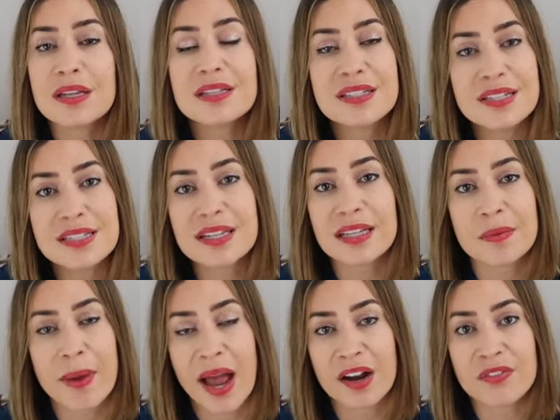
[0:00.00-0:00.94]
consistently
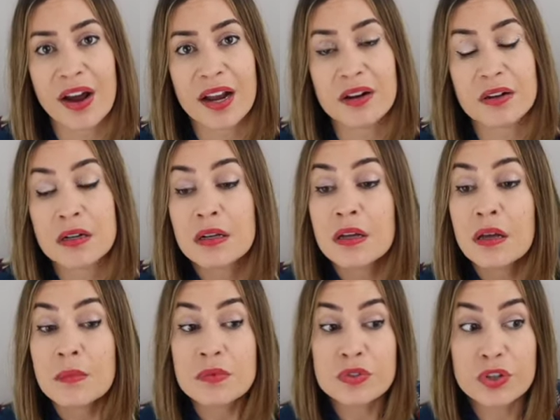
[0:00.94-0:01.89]
backfired.
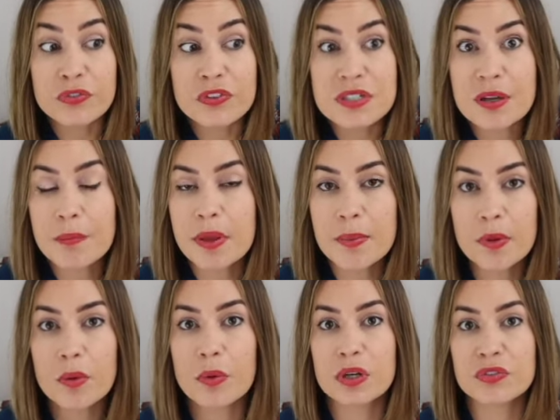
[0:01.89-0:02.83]
Sure, for some people
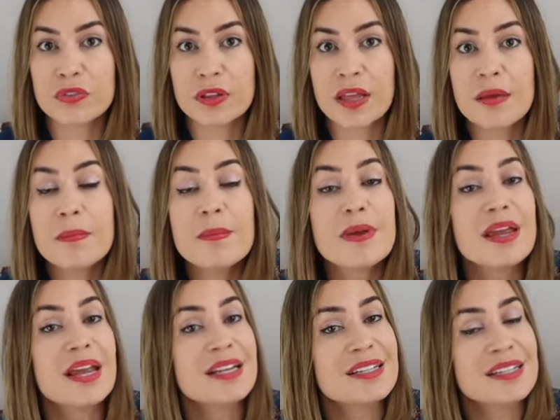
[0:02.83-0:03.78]
it works for them.
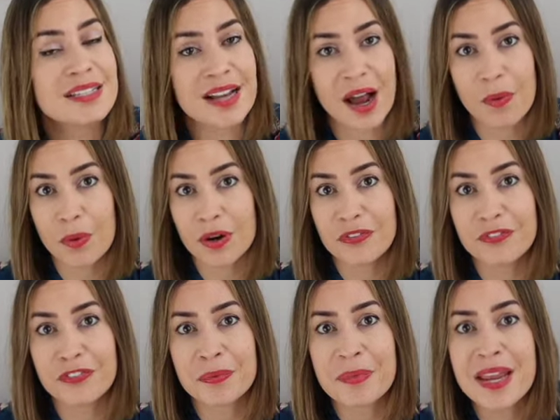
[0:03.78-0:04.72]
It does not work
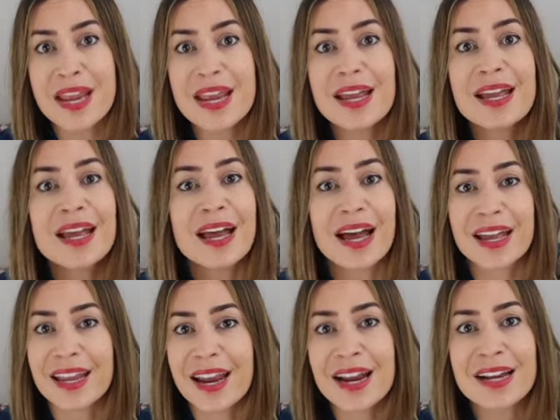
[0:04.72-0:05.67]
for me.
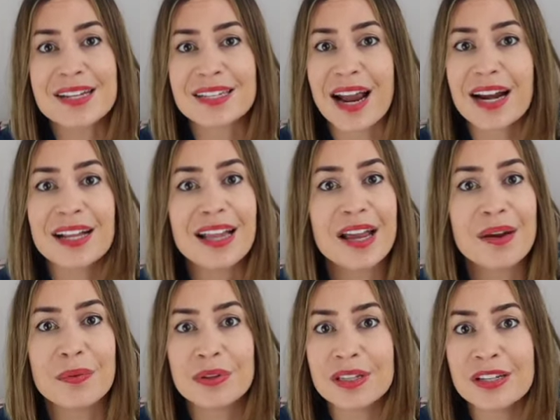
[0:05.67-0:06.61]
Again, it's kind of like
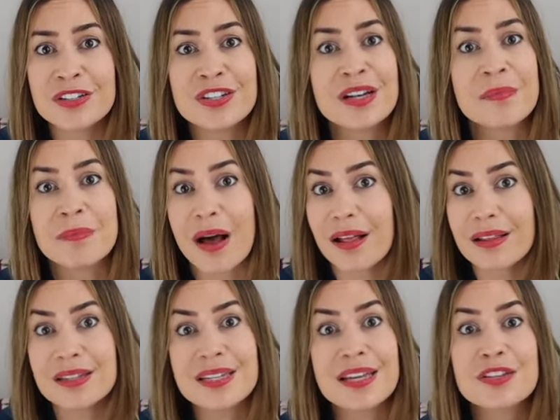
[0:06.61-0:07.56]
religion and
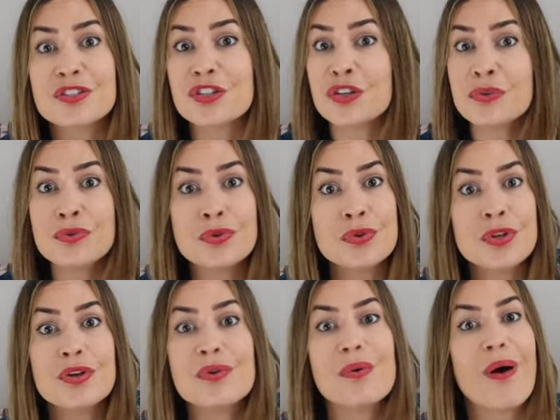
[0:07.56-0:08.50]
politics. You do
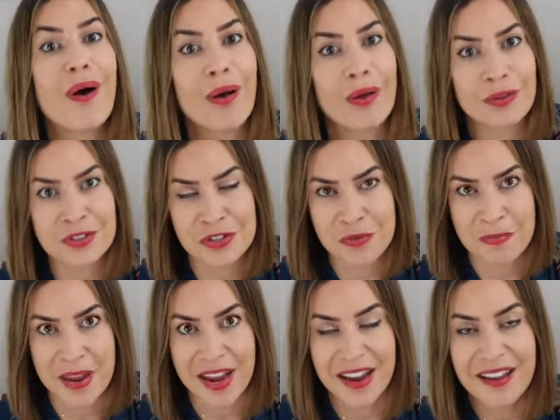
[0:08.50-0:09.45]
you, I'll do
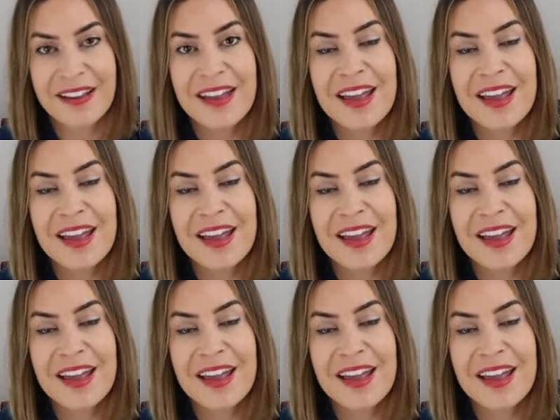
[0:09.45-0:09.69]
me.